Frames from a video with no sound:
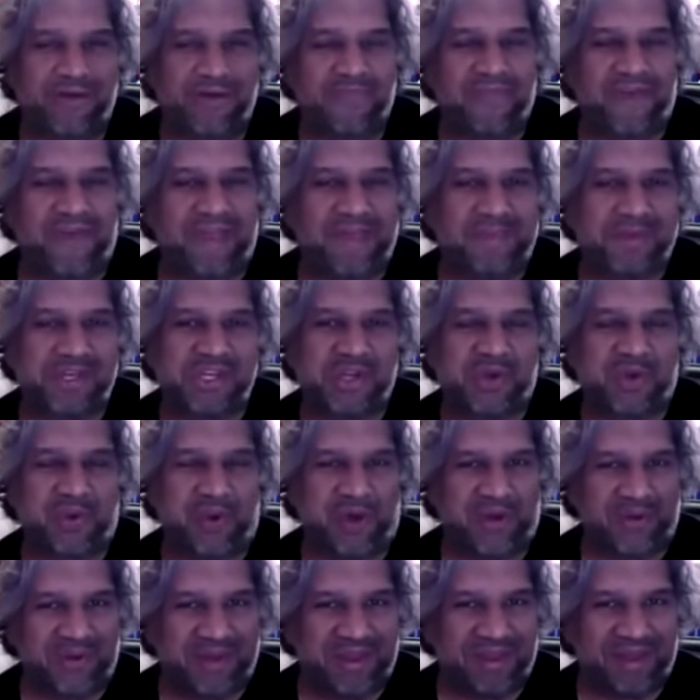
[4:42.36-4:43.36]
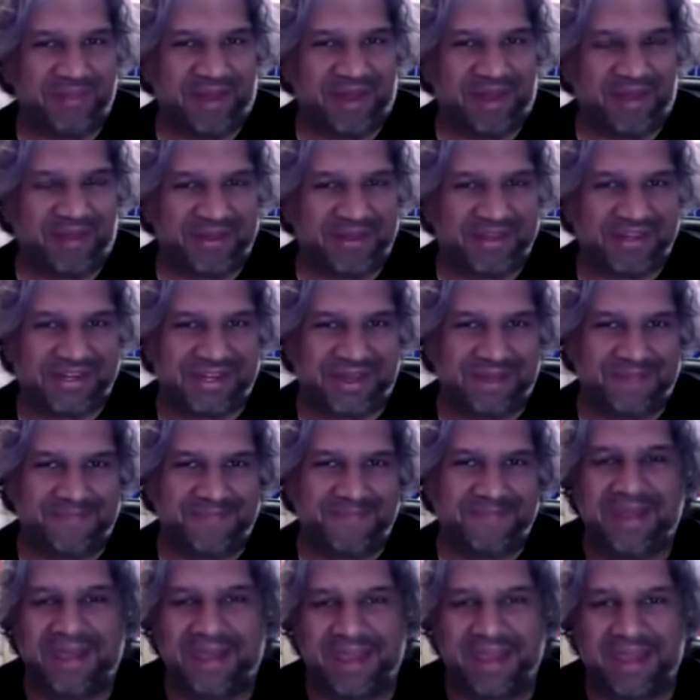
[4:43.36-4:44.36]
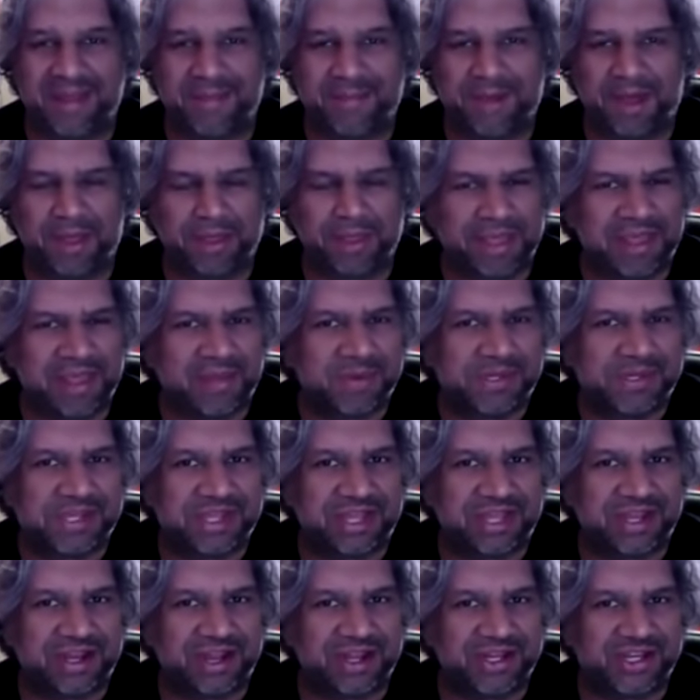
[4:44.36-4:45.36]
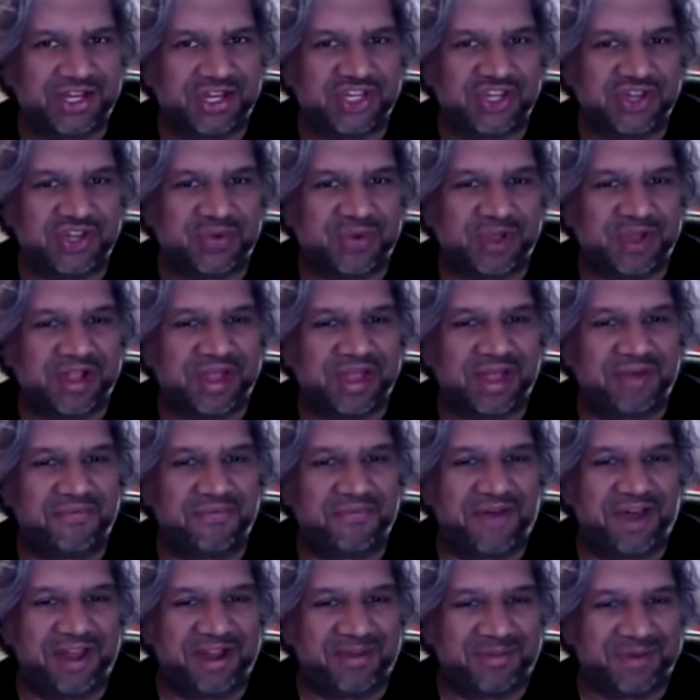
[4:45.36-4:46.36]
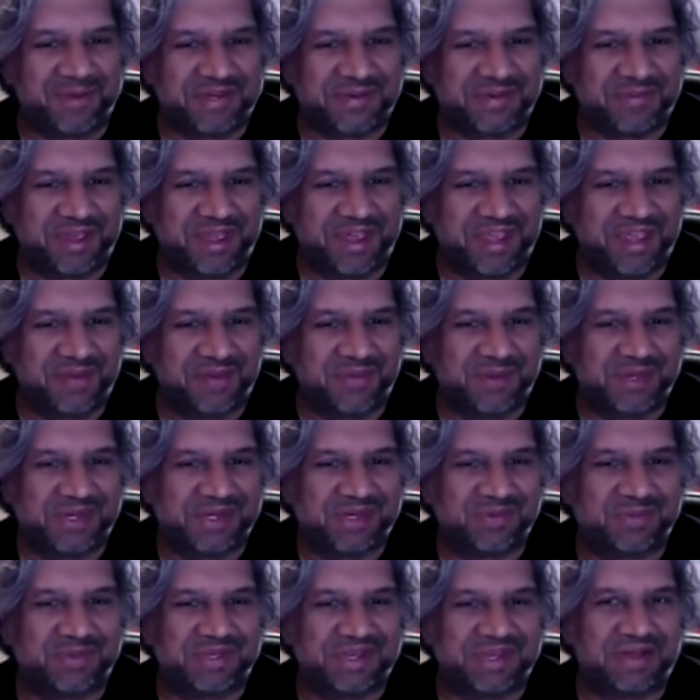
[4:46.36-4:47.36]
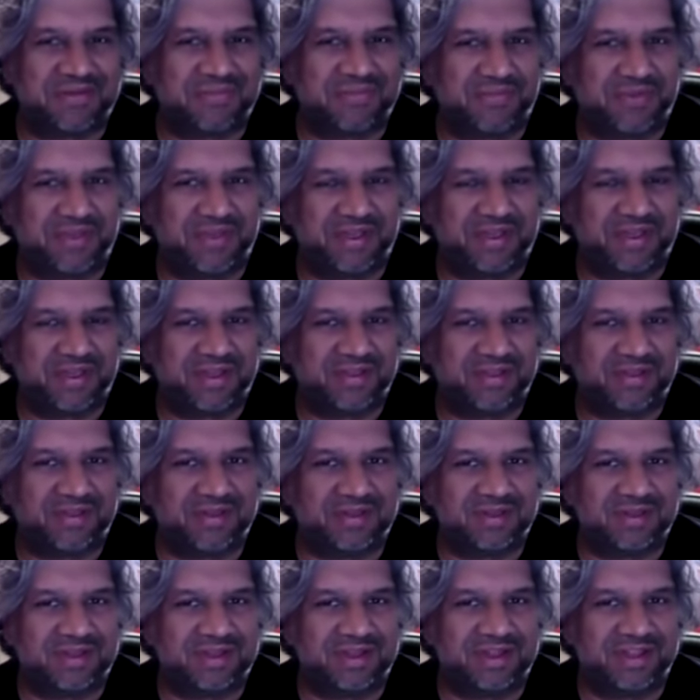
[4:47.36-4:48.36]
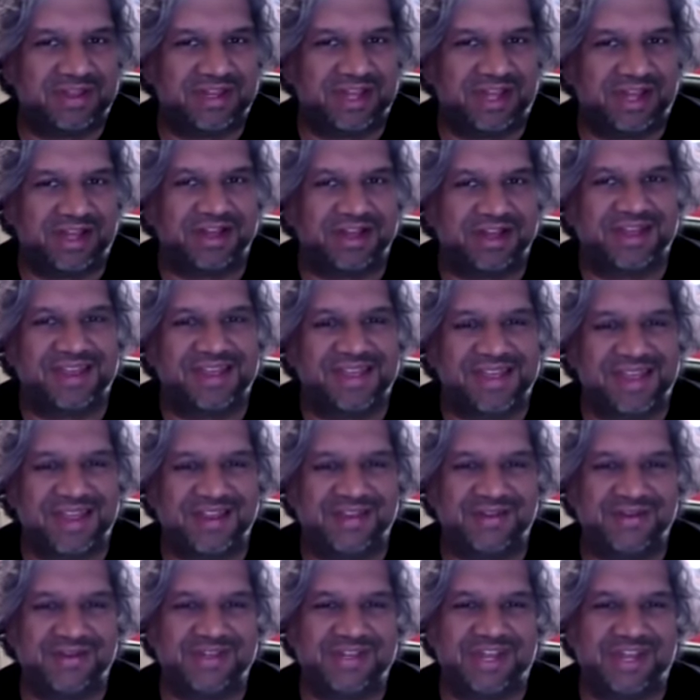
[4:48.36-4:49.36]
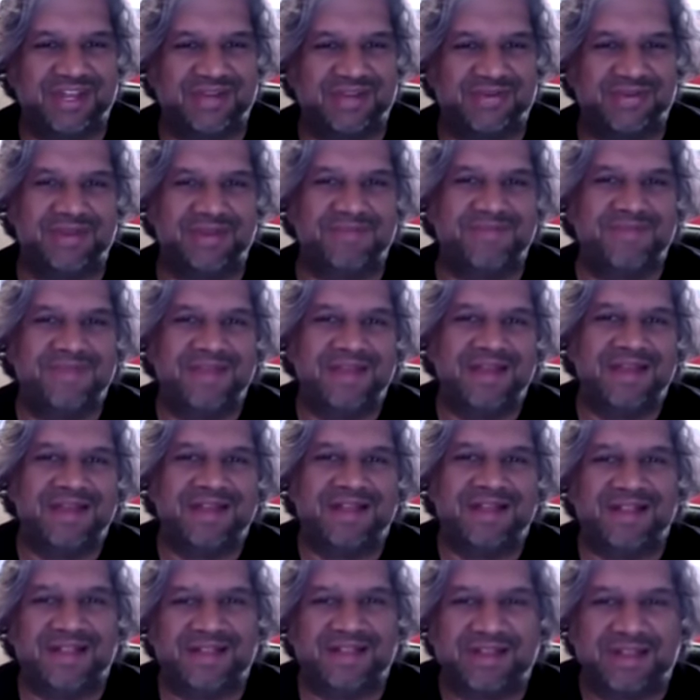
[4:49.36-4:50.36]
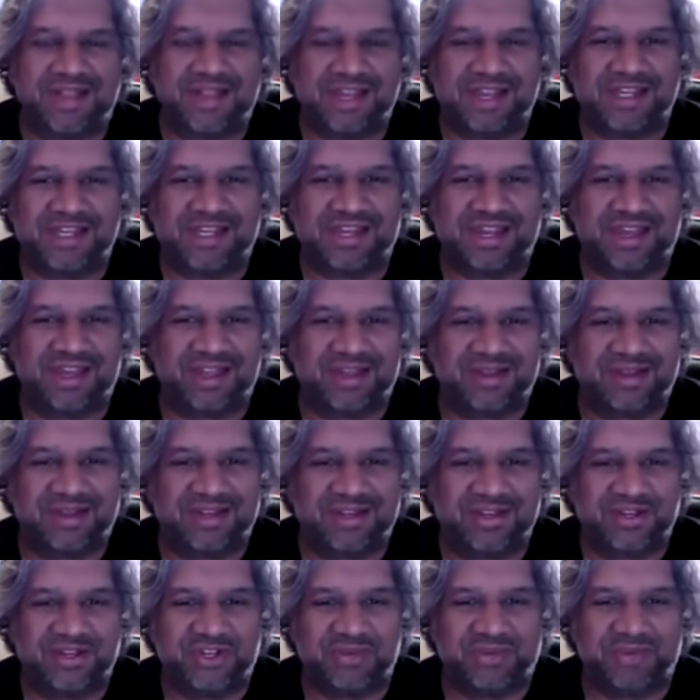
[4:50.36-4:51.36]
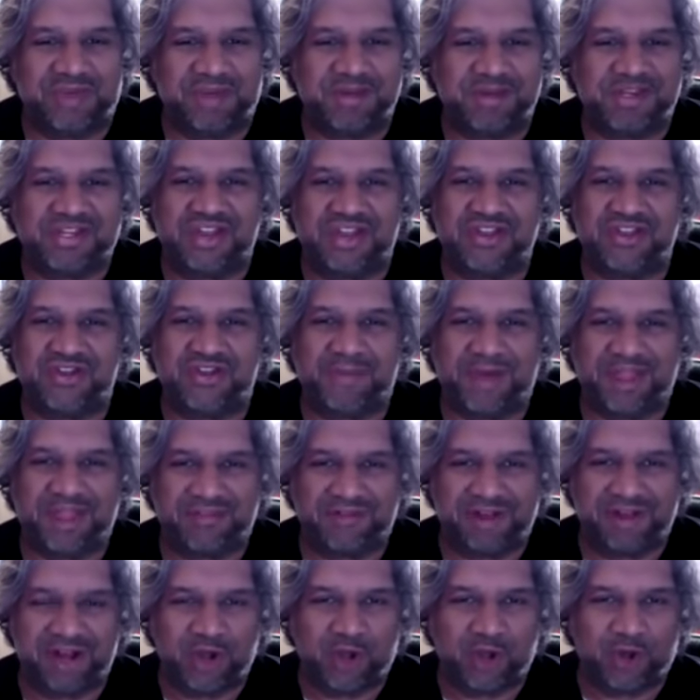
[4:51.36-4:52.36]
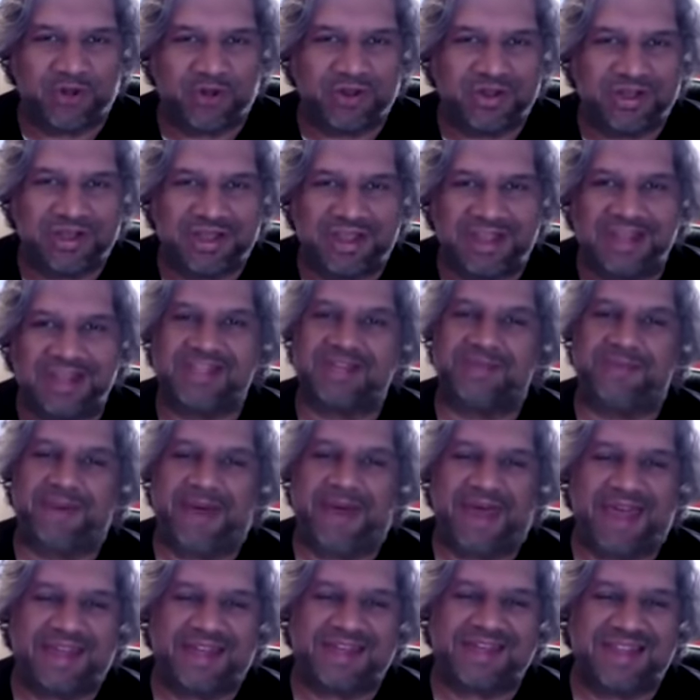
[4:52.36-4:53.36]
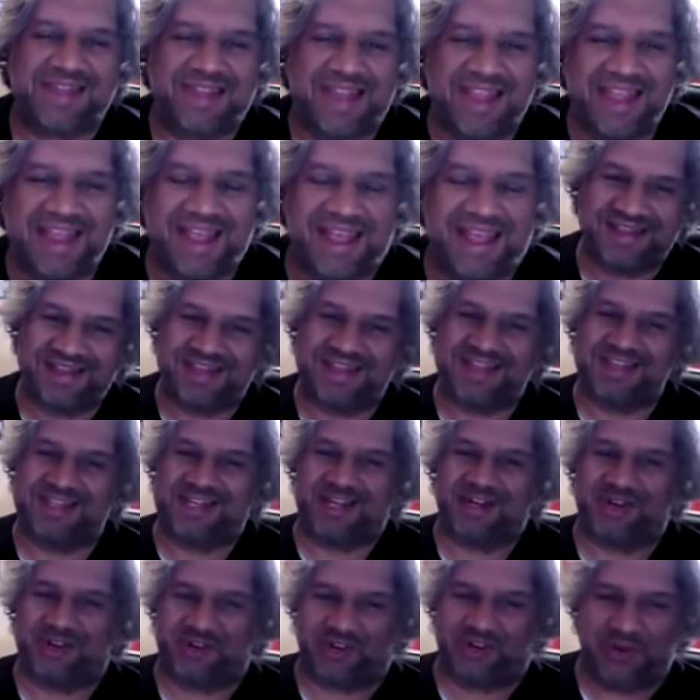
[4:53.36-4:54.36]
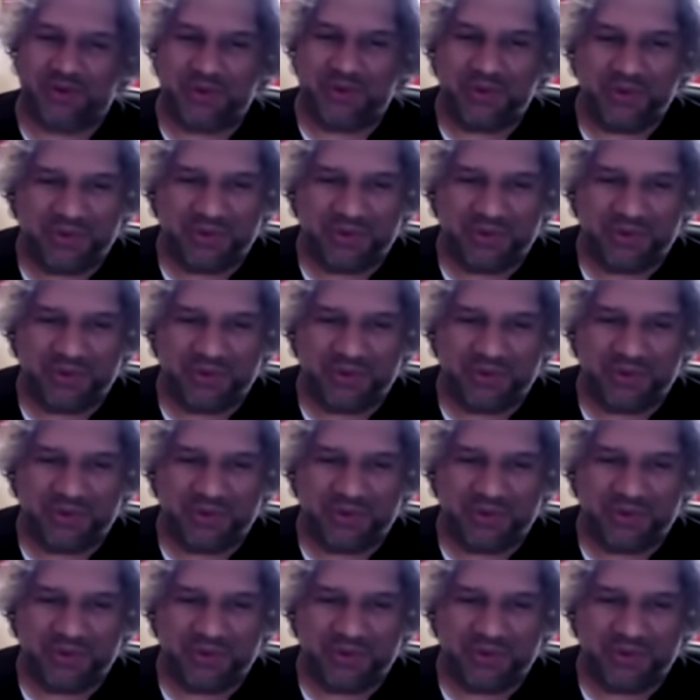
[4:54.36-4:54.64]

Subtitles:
famous quote about Ian? But I think it was in the '92 World Cup final, was it, where he was out for a duck, and you said to him, you should maybe send your mother-in-law into bat. Is that true?